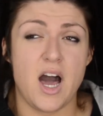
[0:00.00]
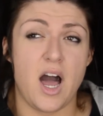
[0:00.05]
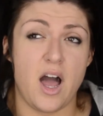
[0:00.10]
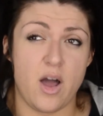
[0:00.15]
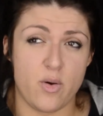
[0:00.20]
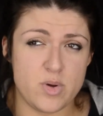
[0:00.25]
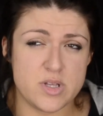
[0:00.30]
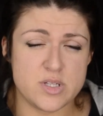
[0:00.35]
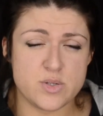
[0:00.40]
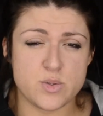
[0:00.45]

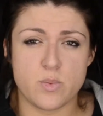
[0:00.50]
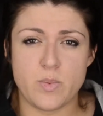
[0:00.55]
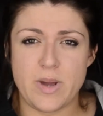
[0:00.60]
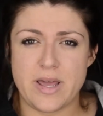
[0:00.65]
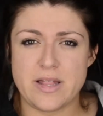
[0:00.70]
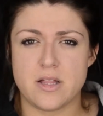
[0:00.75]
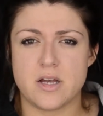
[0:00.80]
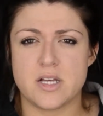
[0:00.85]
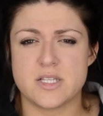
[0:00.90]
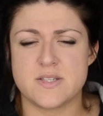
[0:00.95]
I will do a
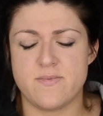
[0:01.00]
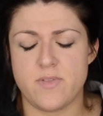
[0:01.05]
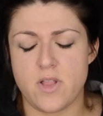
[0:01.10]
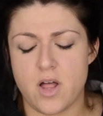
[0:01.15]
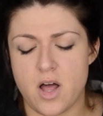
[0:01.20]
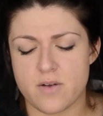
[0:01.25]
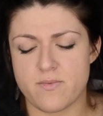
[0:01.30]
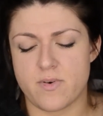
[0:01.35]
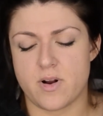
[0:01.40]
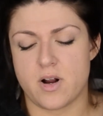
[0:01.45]
weight loss
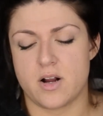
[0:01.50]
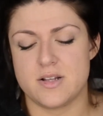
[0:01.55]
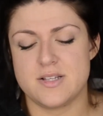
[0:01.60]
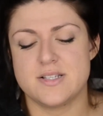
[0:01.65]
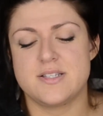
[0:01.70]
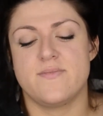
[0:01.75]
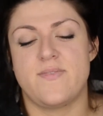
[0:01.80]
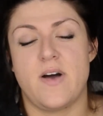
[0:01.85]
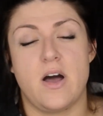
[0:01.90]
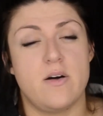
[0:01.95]
vlog
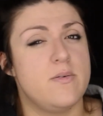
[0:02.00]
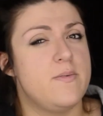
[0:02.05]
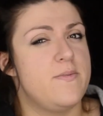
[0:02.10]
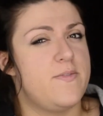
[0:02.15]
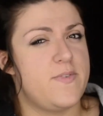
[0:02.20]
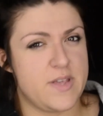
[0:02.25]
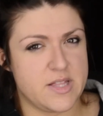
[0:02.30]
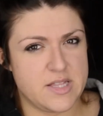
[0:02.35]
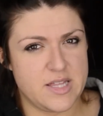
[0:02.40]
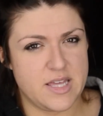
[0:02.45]
regardless of how I'm
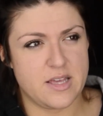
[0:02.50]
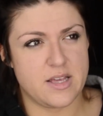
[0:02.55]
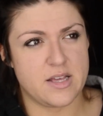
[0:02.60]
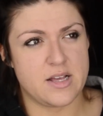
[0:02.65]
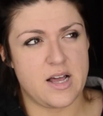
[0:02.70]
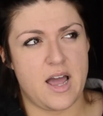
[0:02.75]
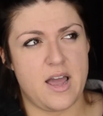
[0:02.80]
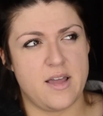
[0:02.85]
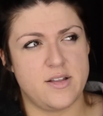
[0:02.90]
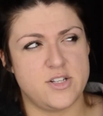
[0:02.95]

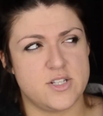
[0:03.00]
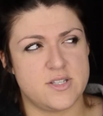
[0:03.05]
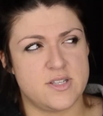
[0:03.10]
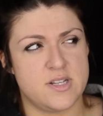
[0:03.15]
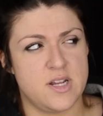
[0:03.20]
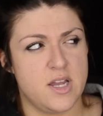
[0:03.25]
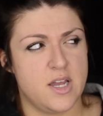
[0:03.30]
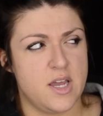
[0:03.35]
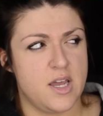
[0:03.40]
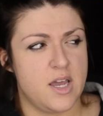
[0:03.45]
feeling. I just.